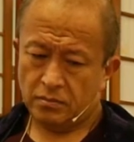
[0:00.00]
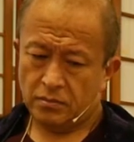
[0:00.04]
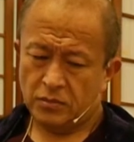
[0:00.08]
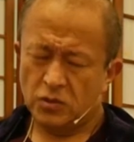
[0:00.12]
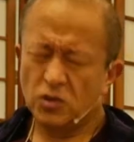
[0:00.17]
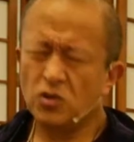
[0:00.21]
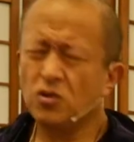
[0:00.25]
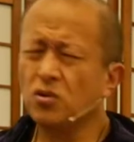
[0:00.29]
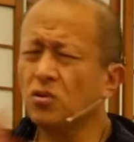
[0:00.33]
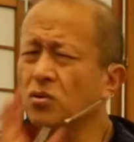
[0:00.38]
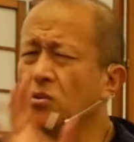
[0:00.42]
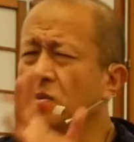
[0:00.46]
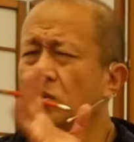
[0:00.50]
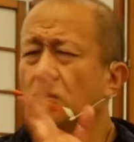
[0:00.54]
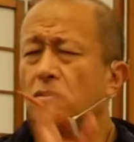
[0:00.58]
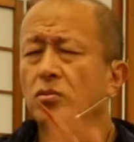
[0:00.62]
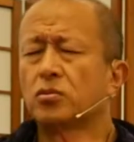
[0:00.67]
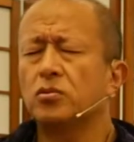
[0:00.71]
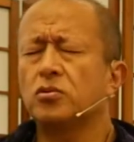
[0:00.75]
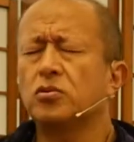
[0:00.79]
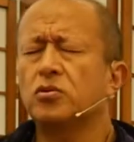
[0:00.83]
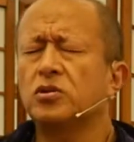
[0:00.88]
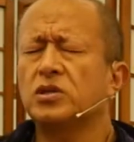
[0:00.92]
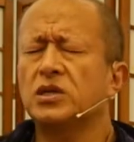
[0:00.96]

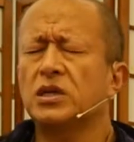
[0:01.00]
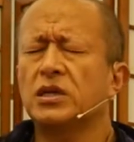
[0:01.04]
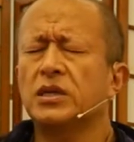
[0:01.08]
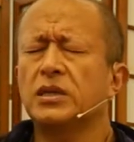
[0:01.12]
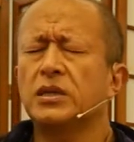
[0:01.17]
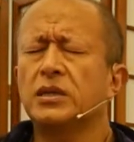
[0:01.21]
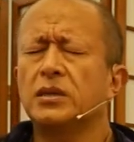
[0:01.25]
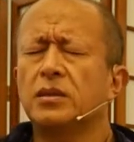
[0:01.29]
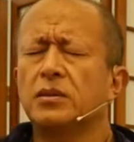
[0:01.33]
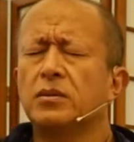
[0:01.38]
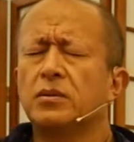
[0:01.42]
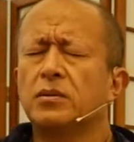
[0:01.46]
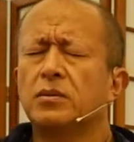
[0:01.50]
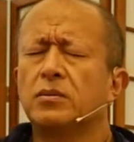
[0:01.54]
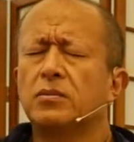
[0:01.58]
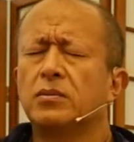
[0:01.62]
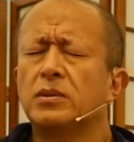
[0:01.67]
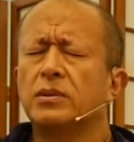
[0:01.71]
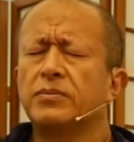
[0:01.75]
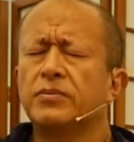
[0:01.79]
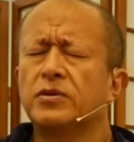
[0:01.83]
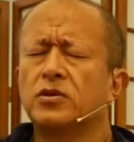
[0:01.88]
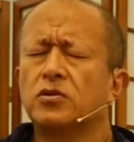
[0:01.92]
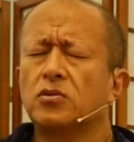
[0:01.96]
usually
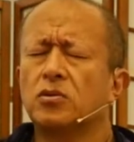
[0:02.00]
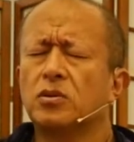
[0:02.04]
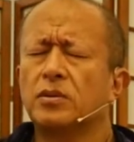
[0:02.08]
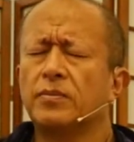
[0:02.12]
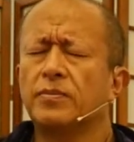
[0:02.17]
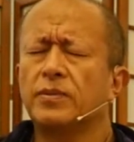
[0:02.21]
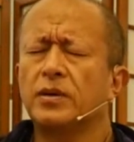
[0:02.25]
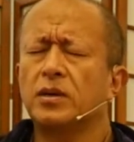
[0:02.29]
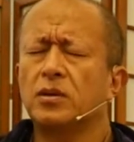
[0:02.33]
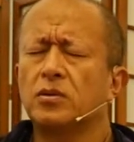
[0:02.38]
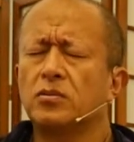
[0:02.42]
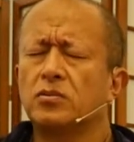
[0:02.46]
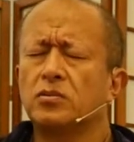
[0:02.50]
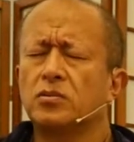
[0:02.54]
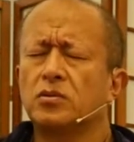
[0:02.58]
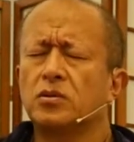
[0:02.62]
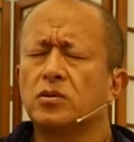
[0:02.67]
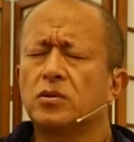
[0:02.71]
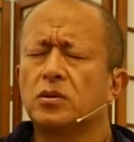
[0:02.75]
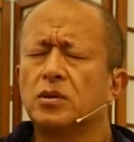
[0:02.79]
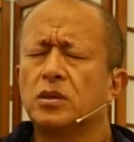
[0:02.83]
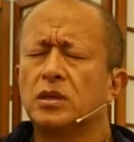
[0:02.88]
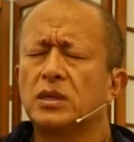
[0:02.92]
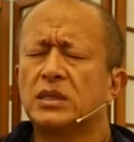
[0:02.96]
when we talk about
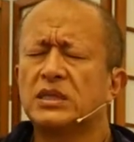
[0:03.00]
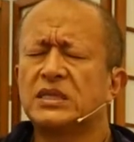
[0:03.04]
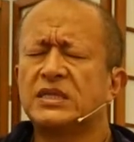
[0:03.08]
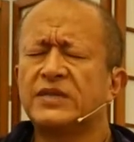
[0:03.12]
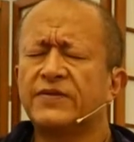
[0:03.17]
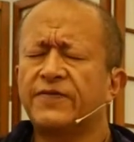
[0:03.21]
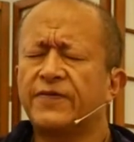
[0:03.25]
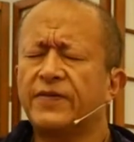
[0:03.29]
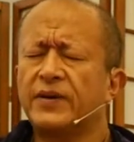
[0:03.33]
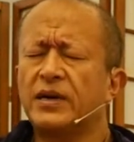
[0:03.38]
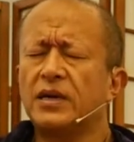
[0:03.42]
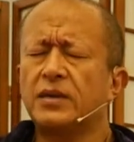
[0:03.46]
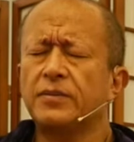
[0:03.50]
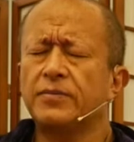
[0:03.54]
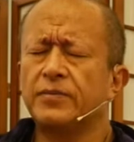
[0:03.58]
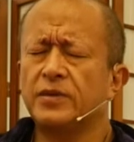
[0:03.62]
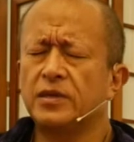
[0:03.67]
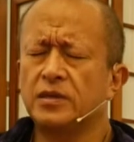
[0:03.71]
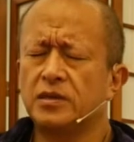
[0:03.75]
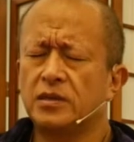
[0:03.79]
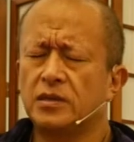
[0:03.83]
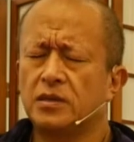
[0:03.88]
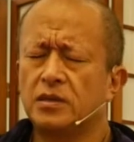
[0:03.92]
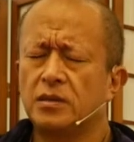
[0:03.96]

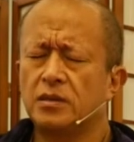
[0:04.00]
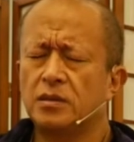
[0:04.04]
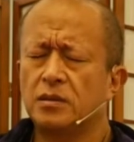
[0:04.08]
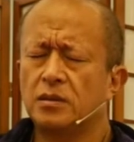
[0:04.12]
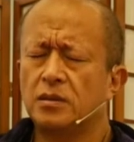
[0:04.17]
defilement,